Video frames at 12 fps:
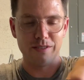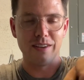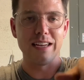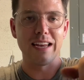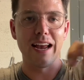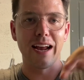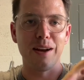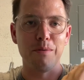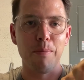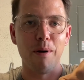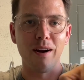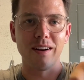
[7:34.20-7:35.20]
you can't get them
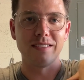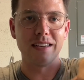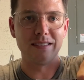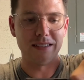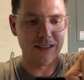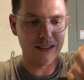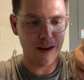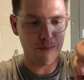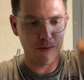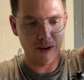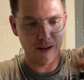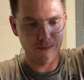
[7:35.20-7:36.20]
apart because they seize up.
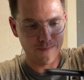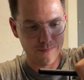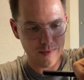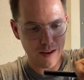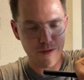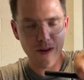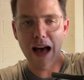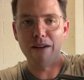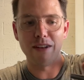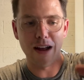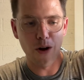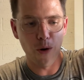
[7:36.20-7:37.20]
Well, if you
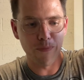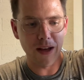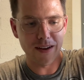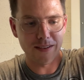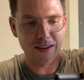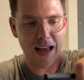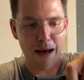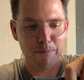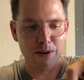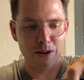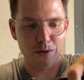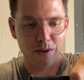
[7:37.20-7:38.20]
haven't, I hope that doesn't
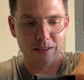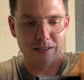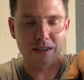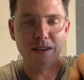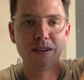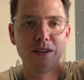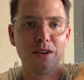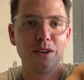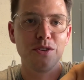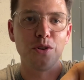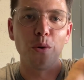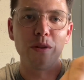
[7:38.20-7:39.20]
happen to you, because it
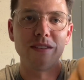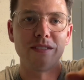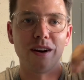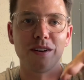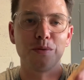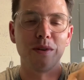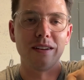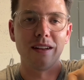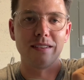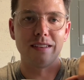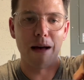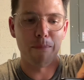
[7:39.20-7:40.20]
totally sucks when it
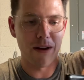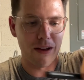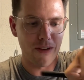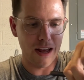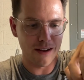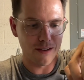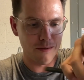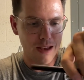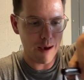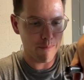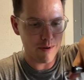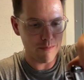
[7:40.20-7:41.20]
does happen. I've had it
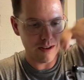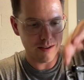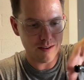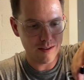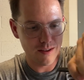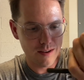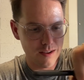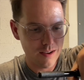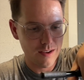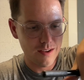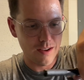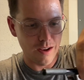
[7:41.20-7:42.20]
happen to me a
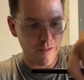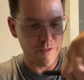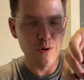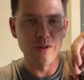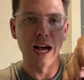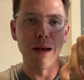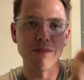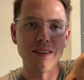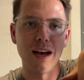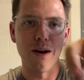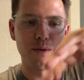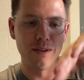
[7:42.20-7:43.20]
few times now.